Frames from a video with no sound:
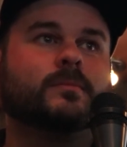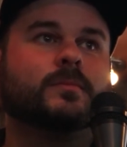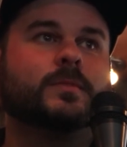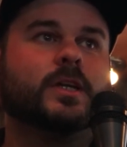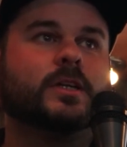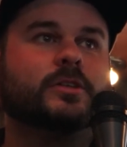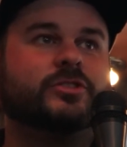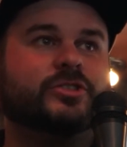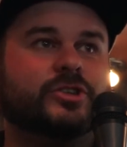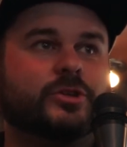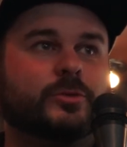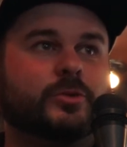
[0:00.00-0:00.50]

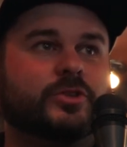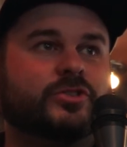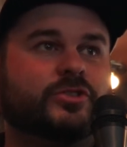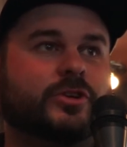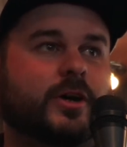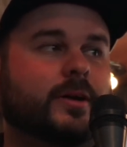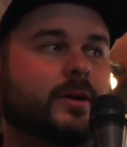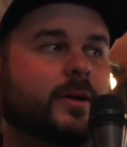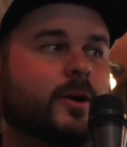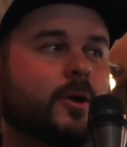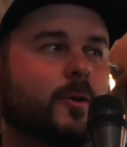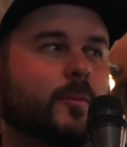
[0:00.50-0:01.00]
She was
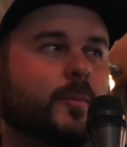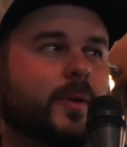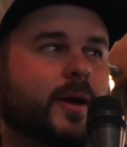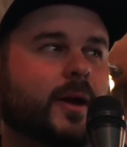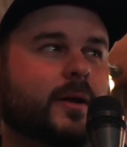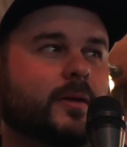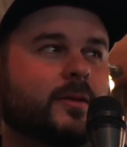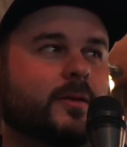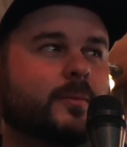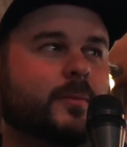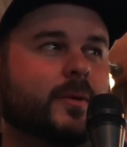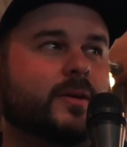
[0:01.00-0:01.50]
trying to help
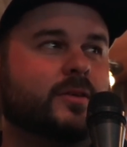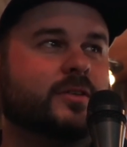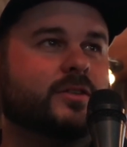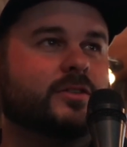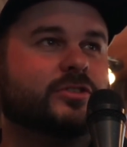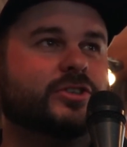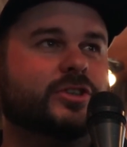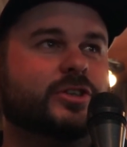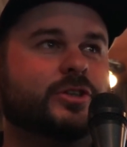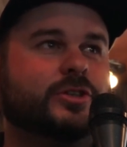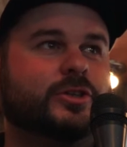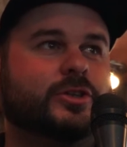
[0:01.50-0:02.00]
out the best that
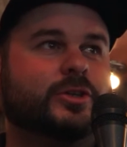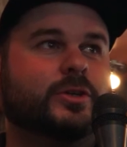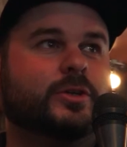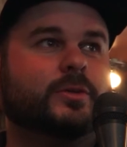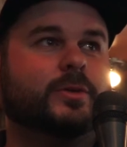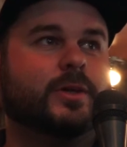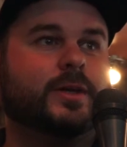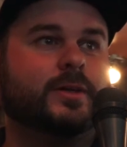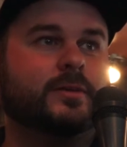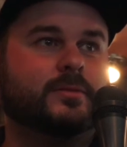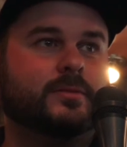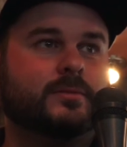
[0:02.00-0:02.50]
she could,
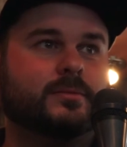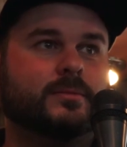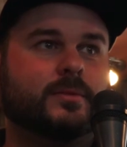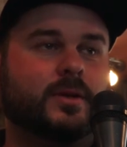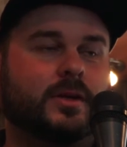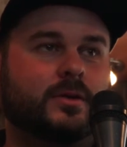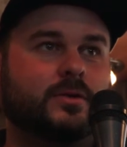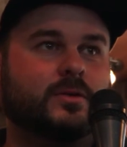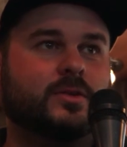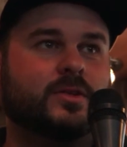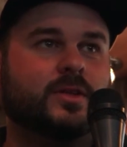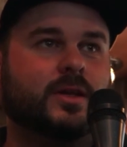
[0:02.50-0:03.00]
like
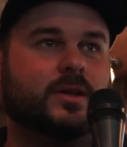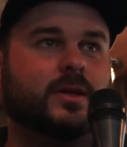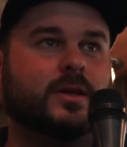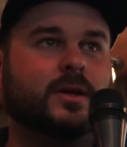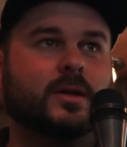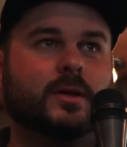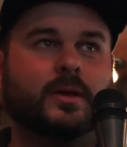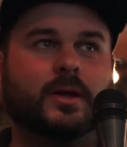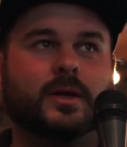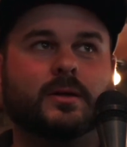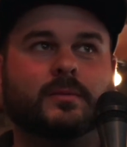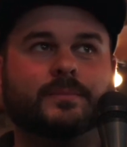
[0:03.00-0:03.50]
you said there,
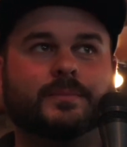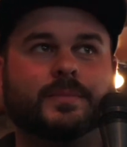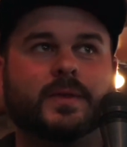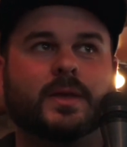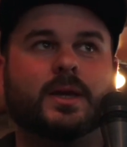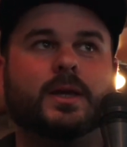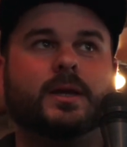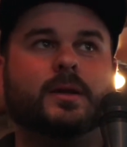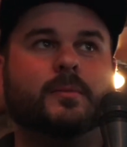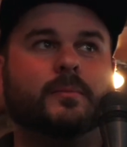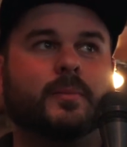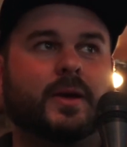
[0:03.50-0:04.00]
like
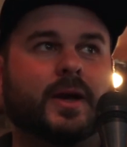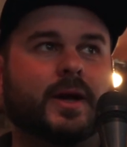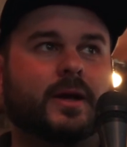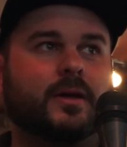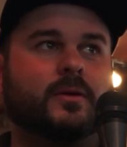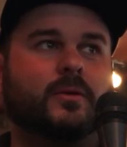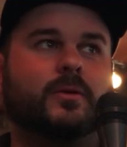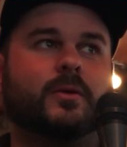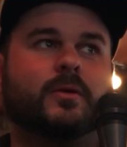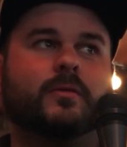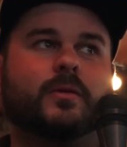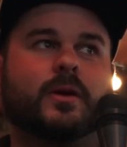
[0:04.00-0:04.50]
heating pad
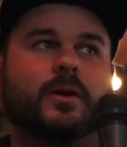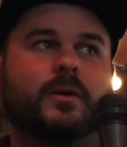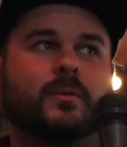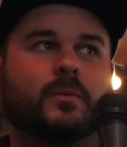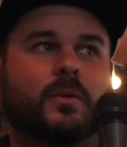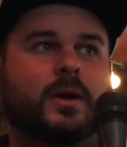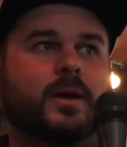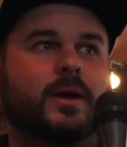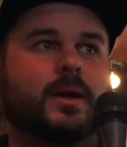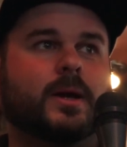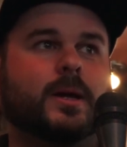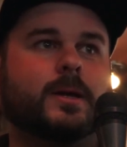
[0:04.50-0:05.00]
on right
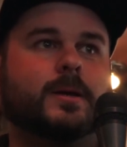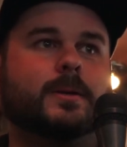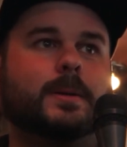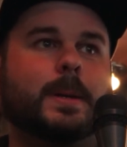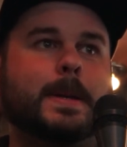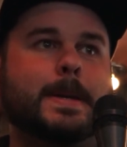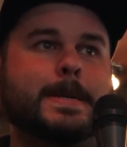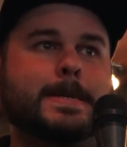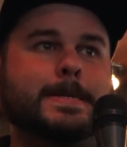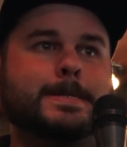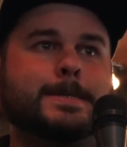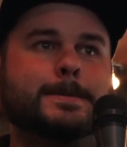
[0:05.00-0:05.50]
away, and
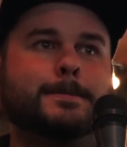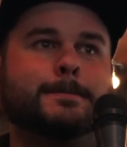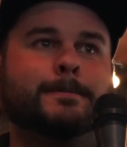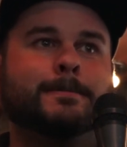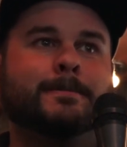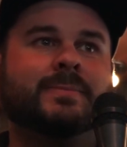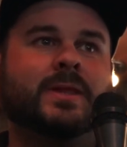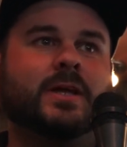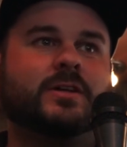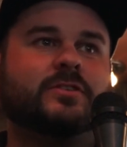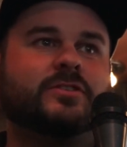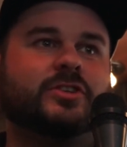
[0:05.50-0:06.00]

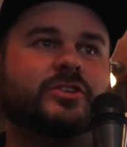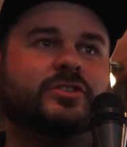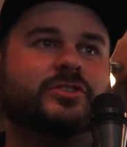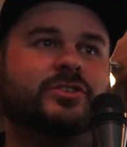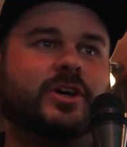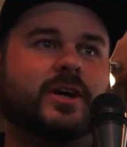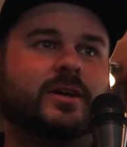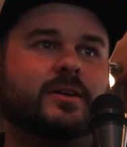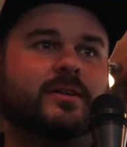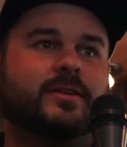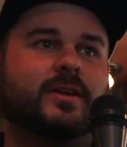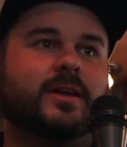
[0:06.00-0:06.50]
just
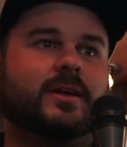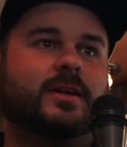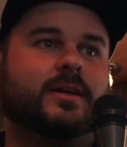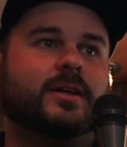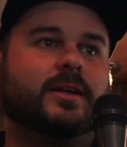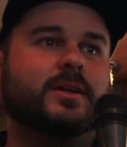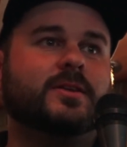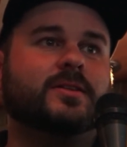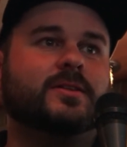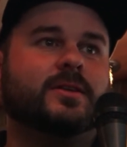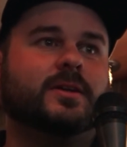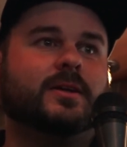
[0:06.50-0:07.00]
trying to take it
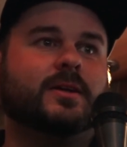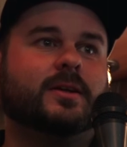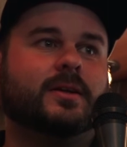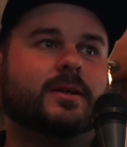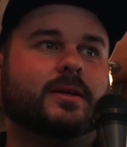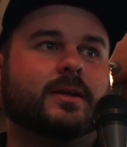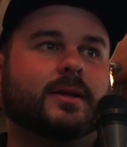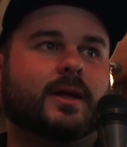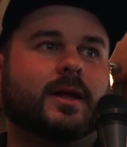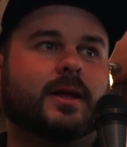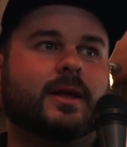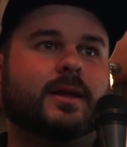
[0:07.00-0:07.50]
easy
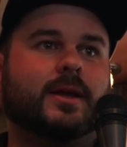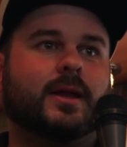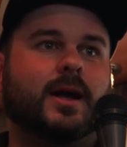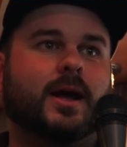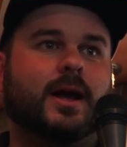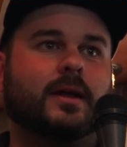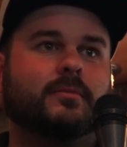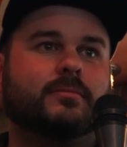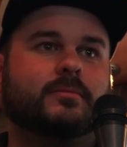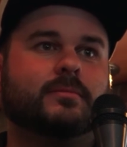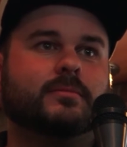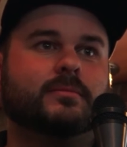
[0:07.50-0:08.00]
and
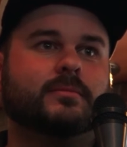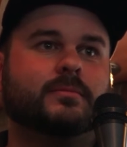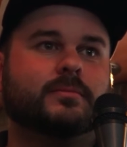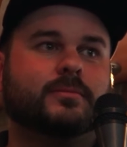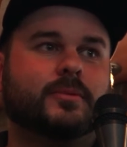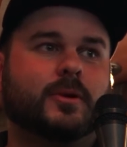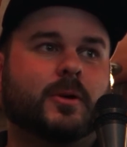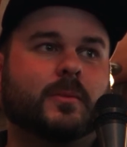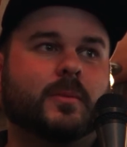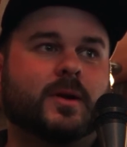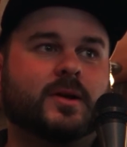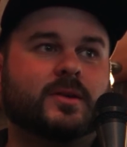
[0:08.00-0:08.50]
not
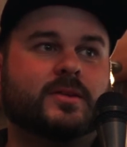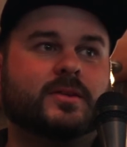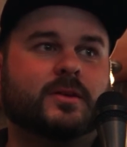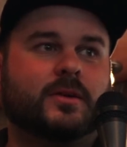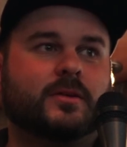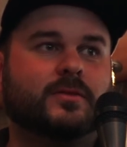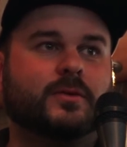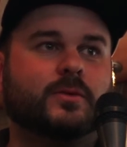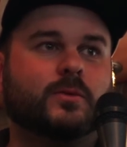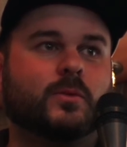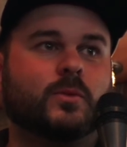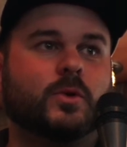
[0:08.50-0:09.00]
put
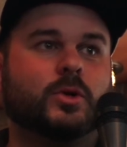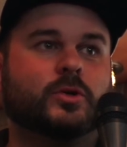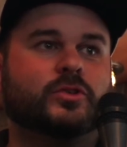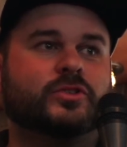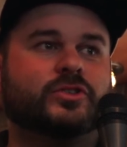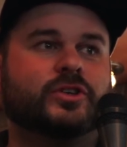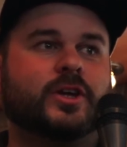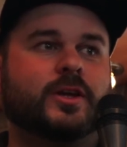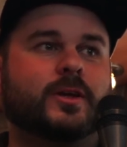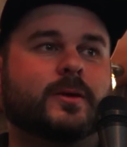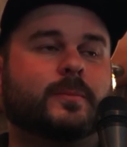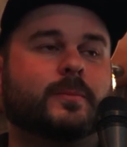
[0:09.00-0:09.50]
myself in worse
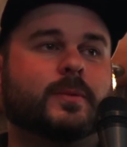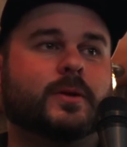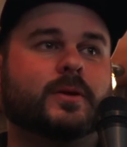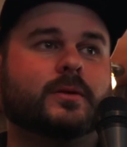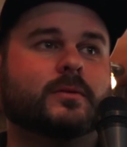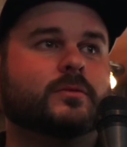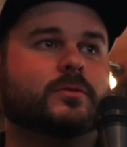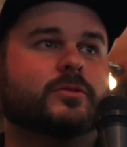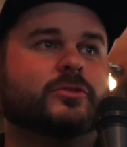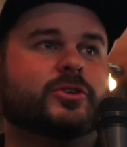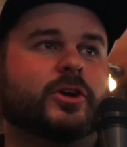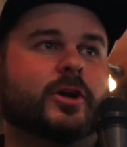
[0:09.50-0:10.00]
shape
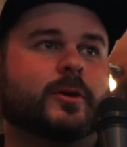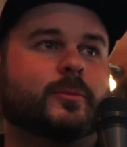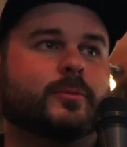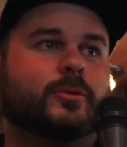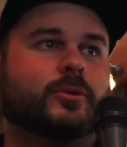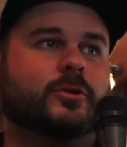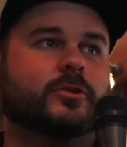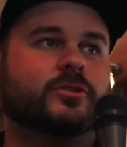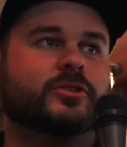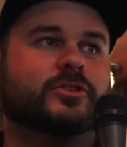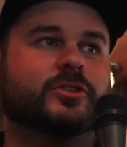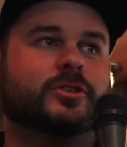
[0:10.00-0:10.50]
and try to
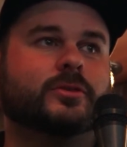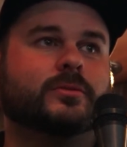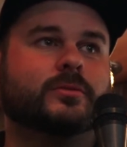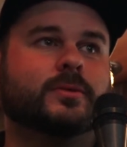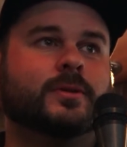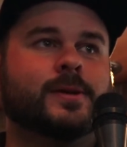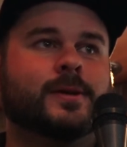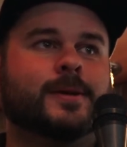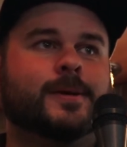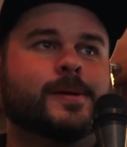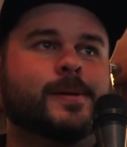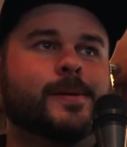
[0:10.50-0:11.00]
push and
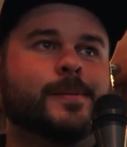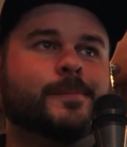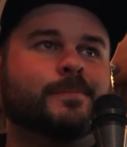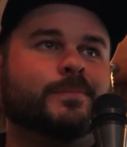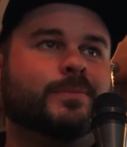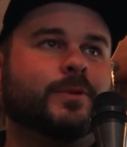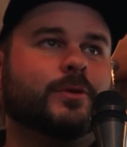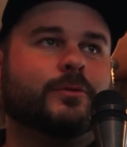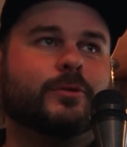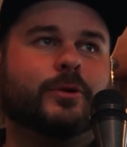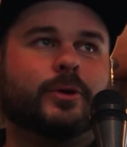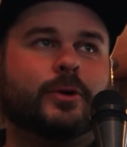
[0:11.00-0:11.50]

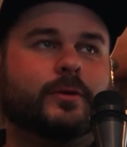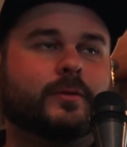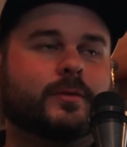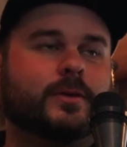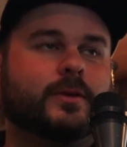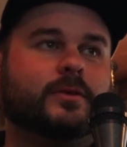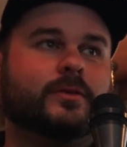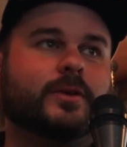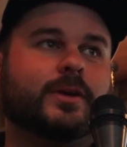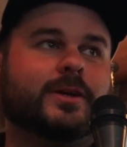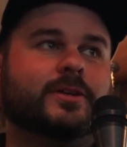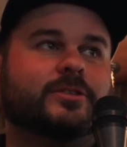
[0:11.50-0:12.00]
run over to
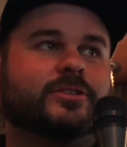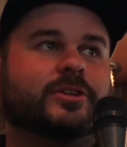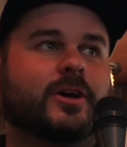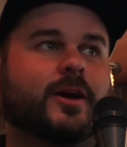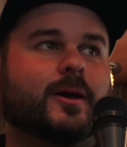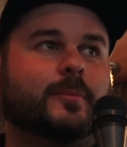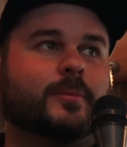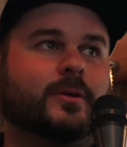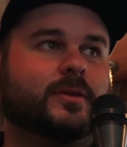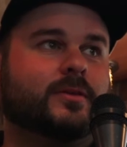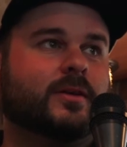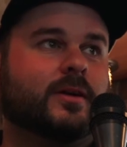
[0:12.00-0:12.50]
the race
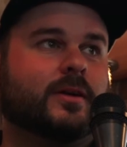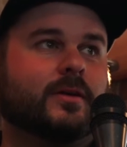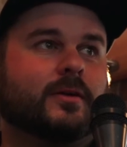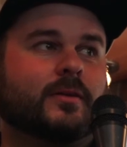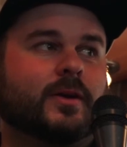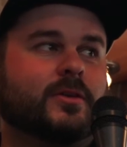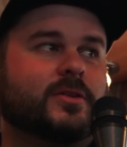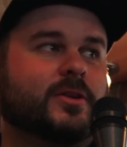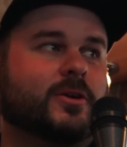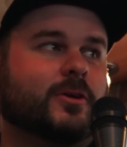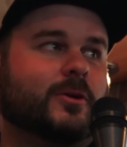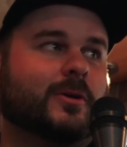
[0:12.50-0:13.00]
shop and tear a
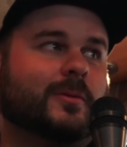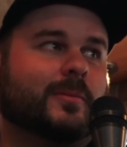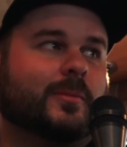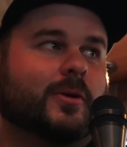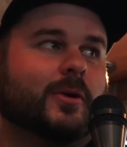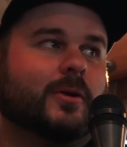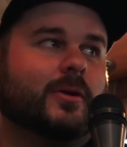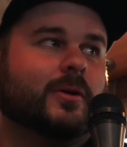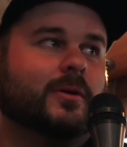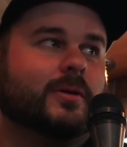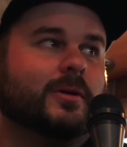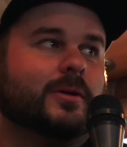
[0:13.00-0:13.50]
race car
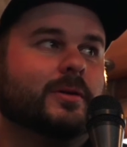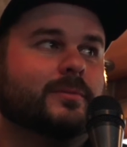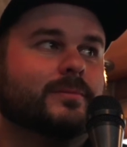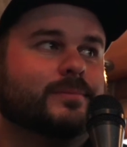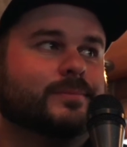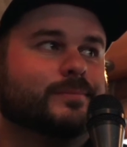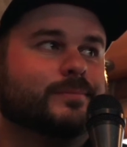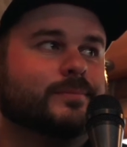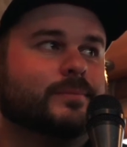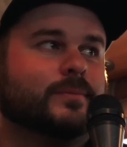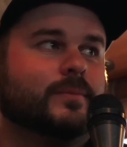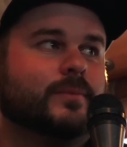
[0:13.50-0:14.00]
apart and
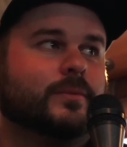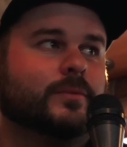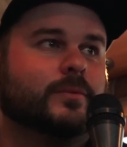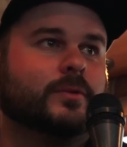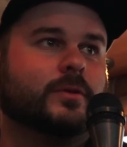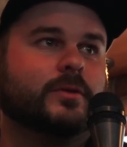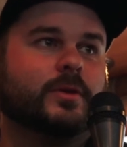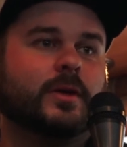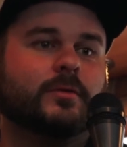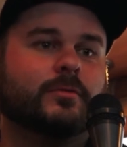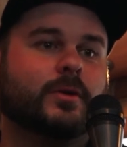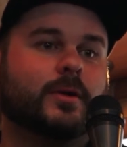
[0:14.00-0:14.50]

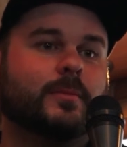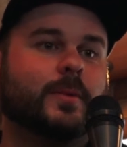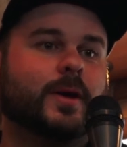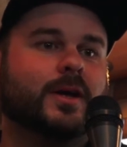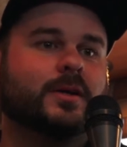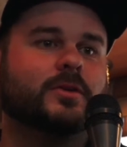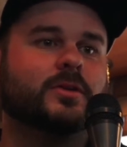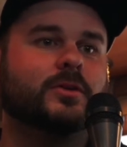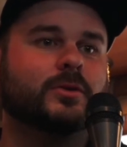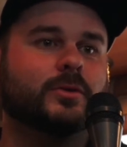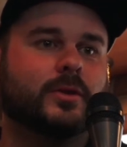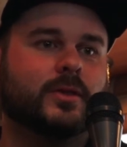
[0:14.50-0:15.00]
get right back
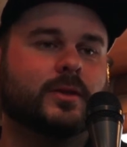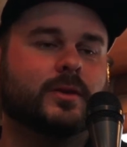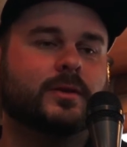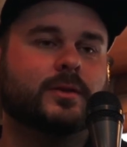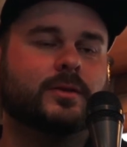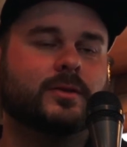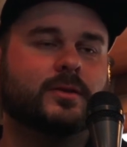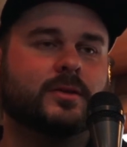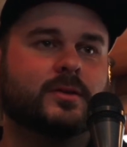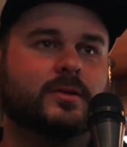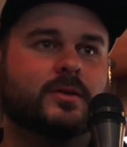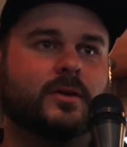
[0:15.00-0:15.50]
to
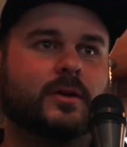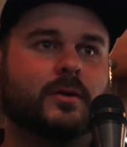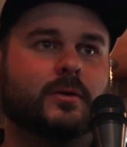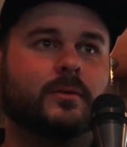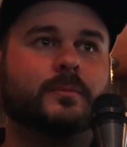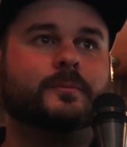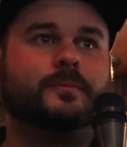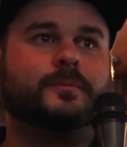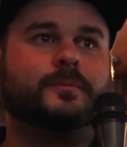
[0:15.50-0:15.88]
things. So